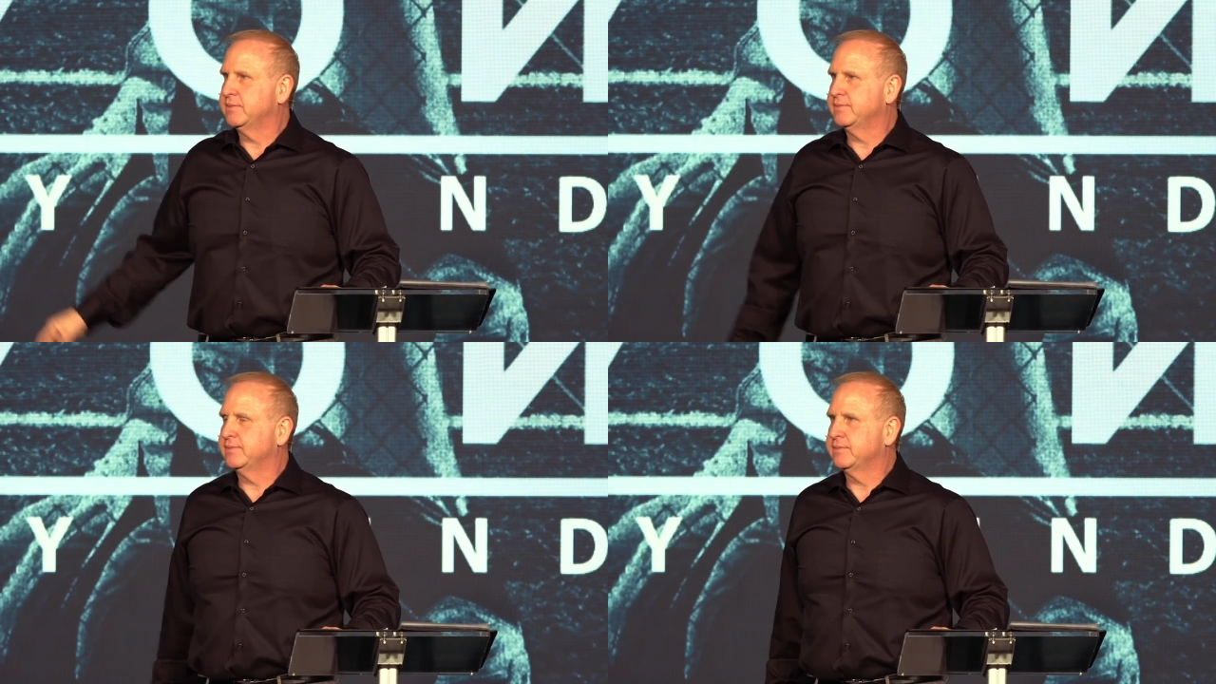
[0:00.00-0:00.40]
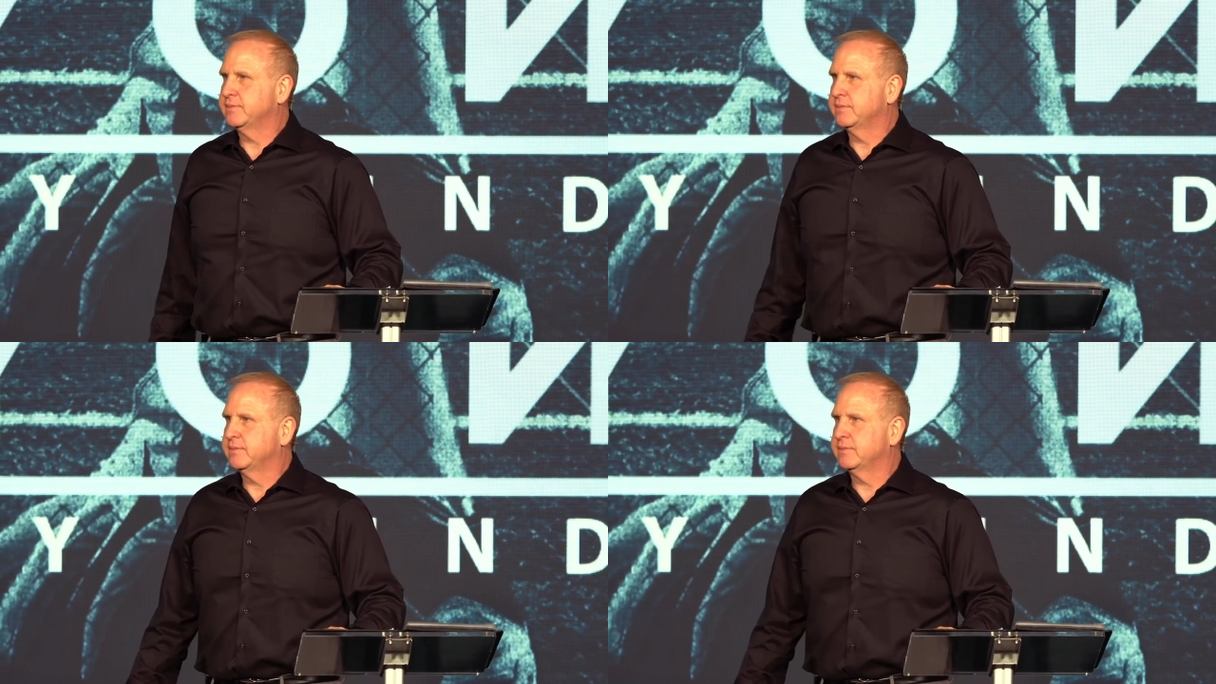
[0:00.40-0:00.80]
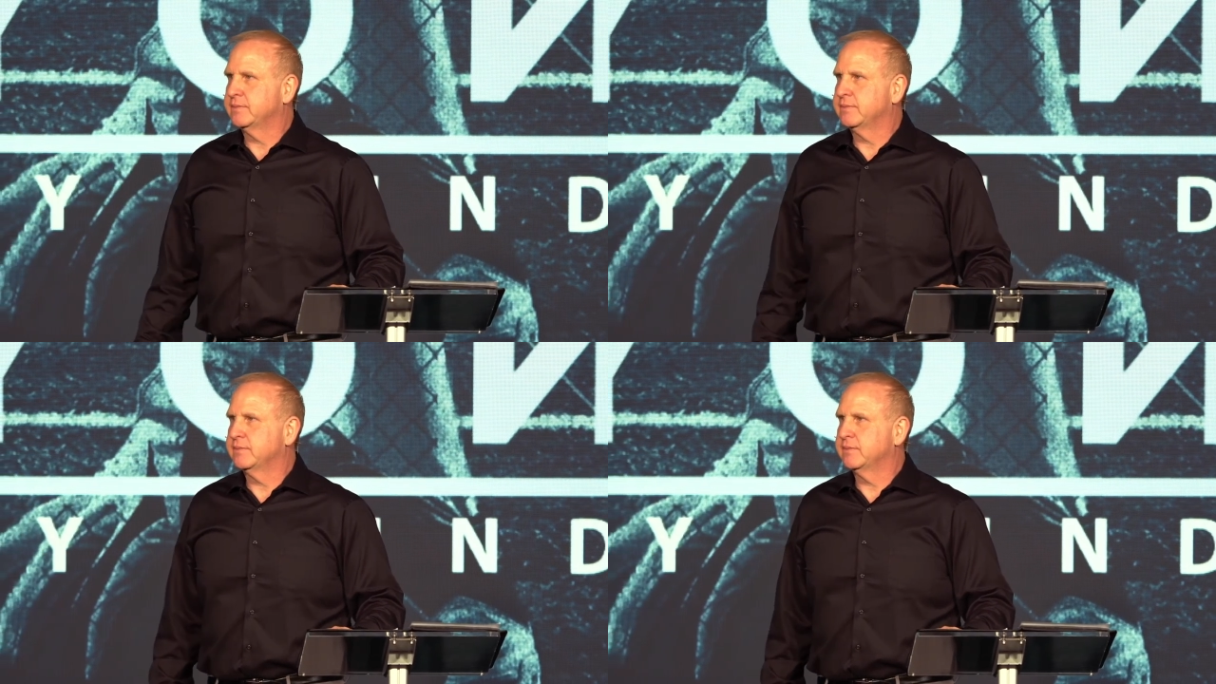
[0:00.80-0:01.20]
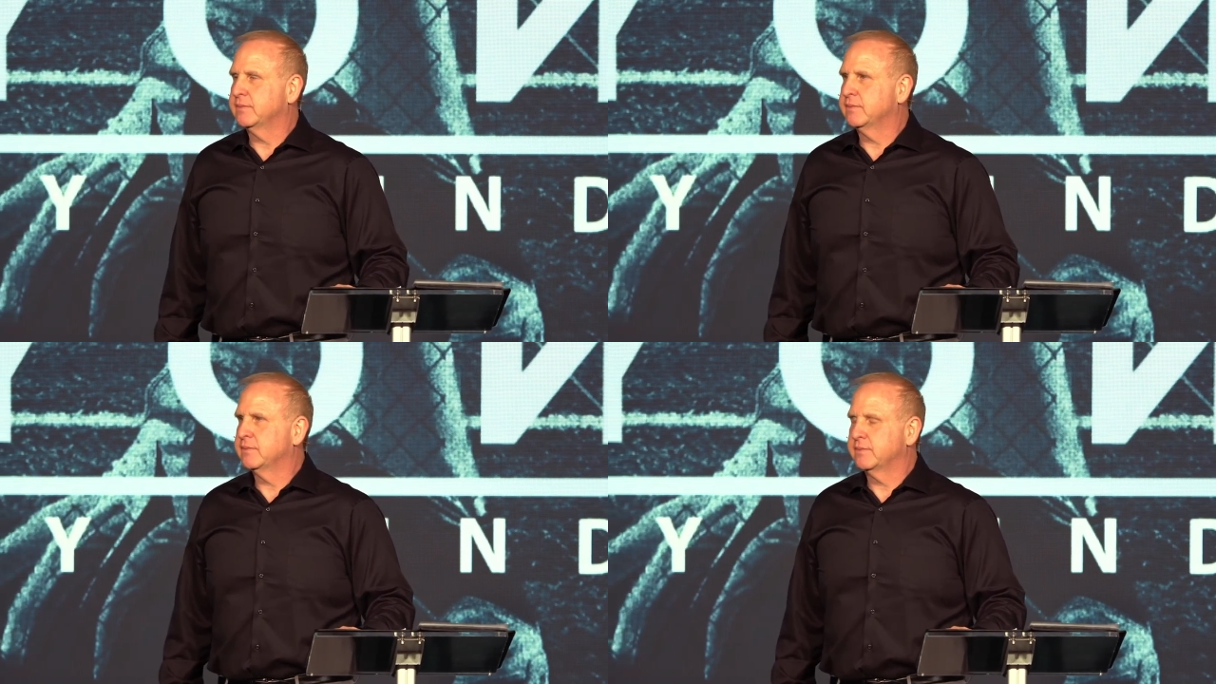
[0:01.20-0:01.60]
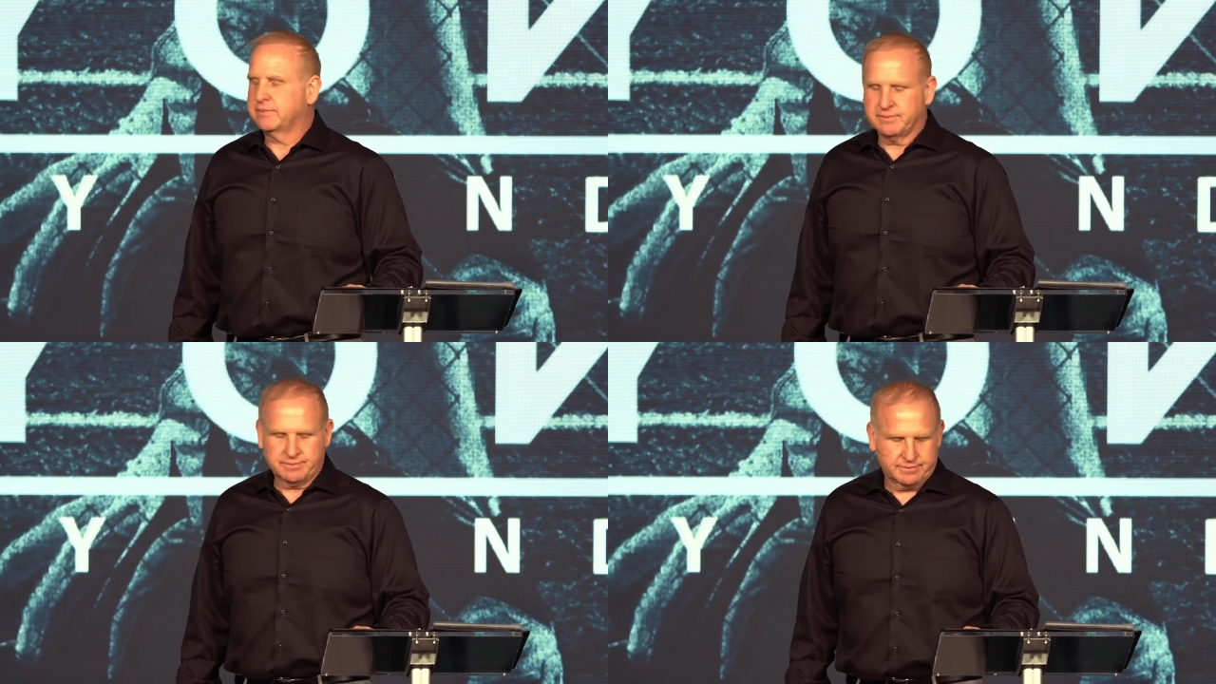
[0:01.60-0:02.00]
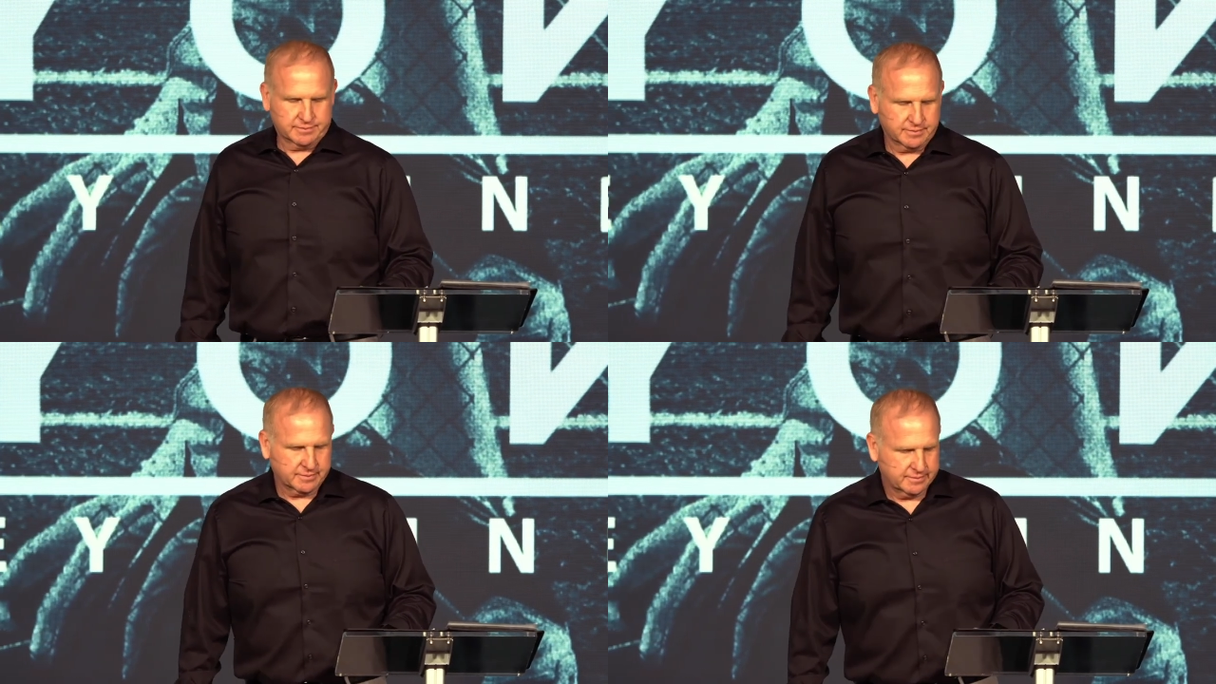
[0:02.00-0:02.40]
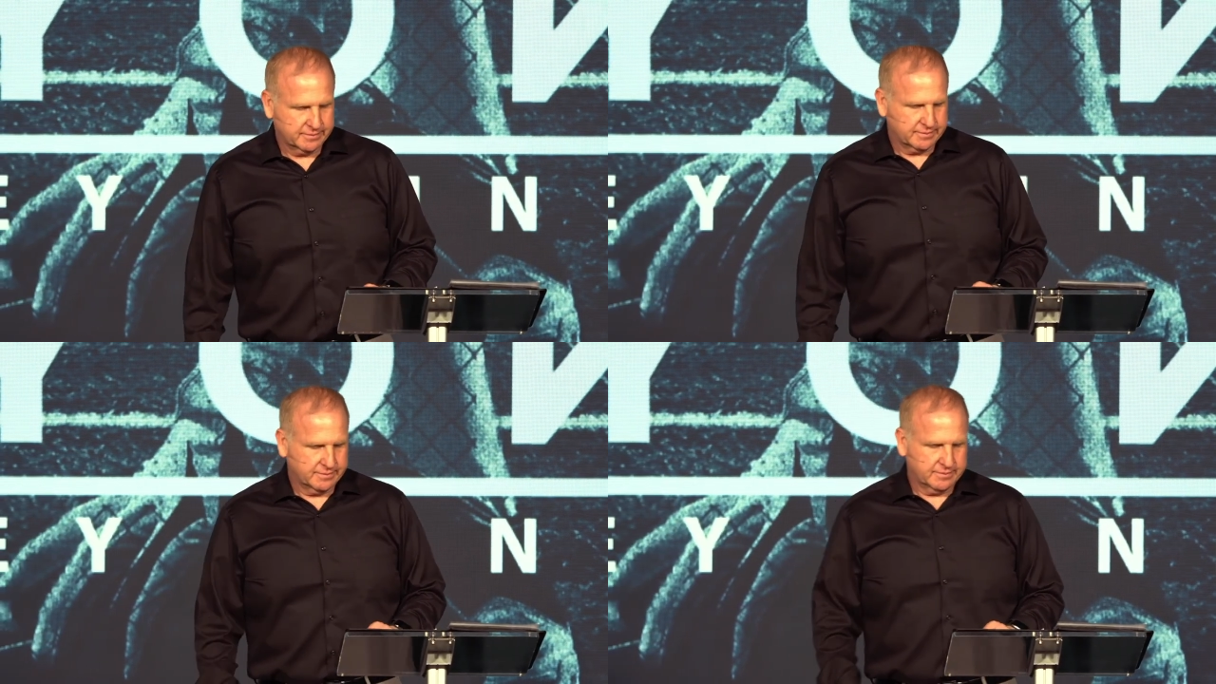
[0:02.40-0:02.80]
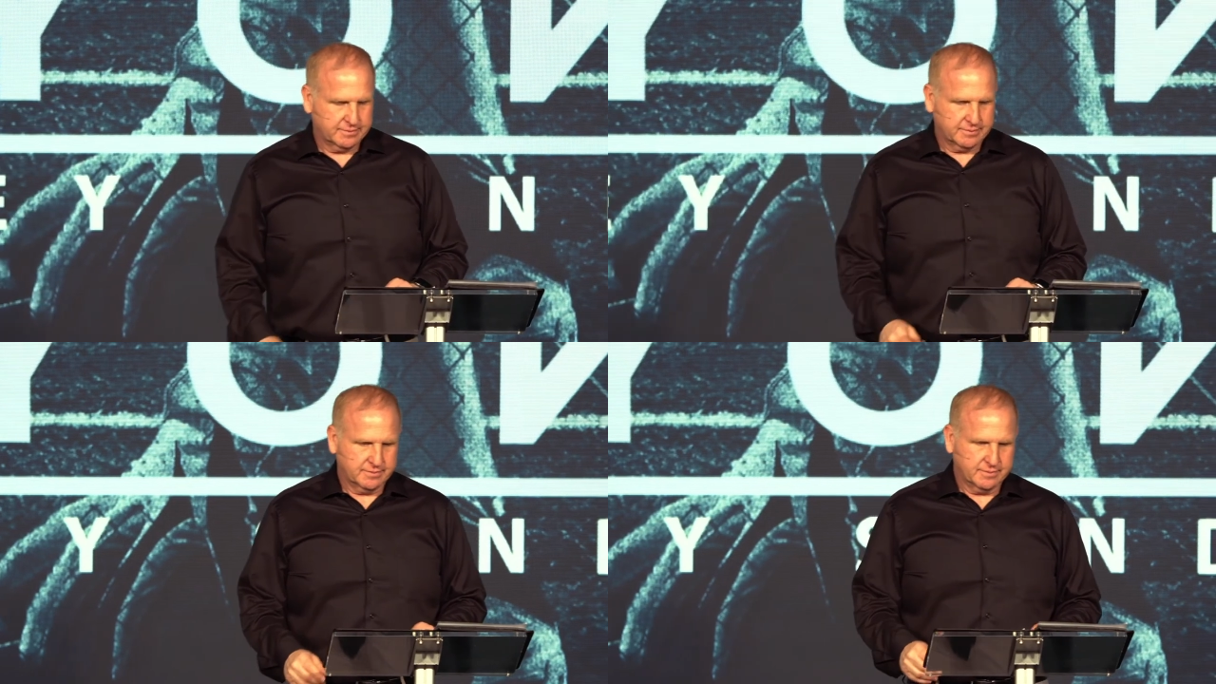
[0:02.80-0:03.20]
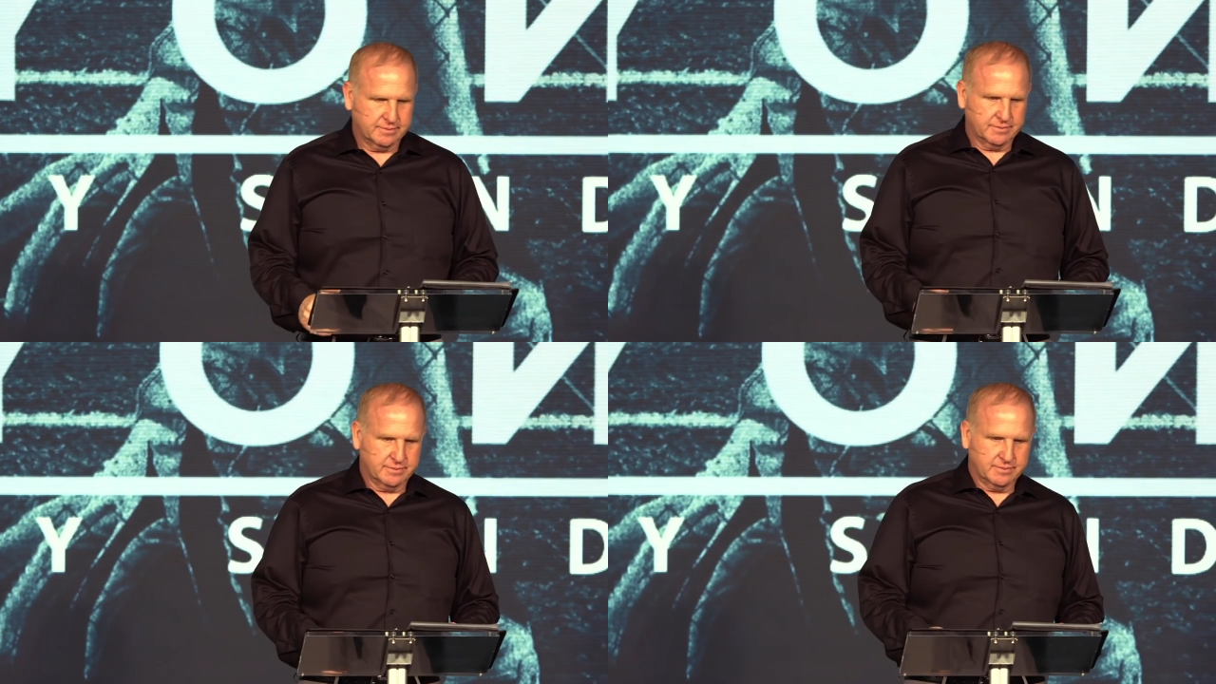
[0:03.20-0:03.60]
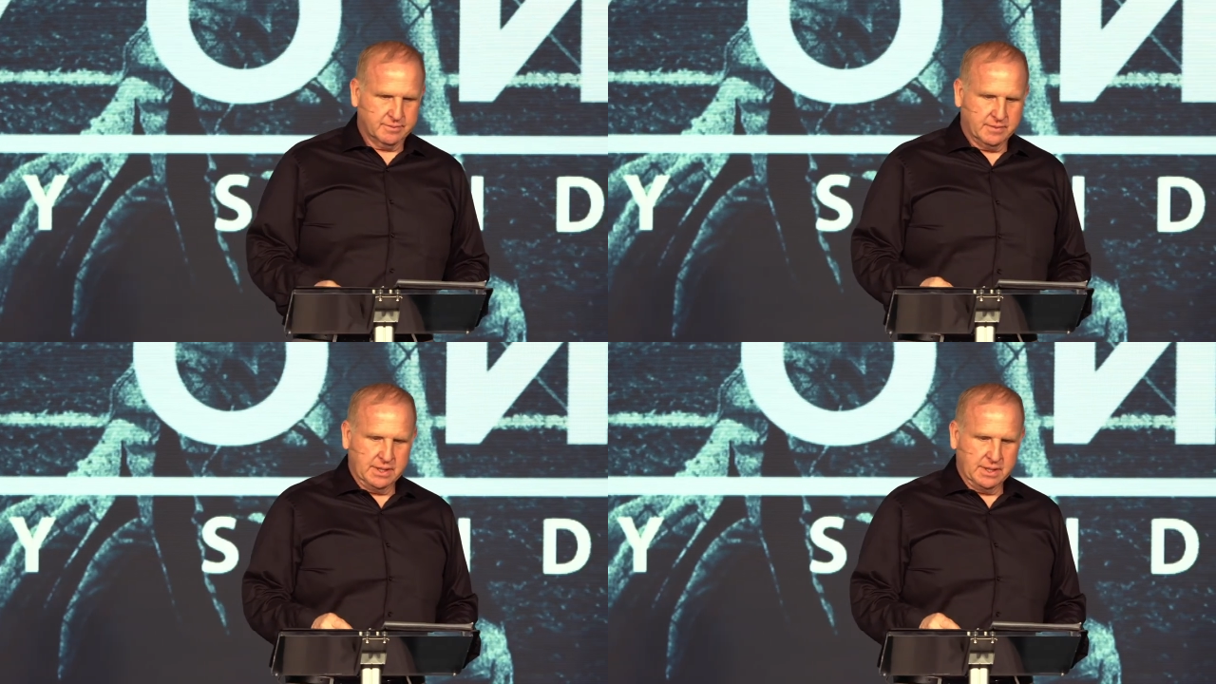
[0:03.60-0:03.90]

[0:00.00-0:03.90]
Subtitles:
No one is speaking in this clip.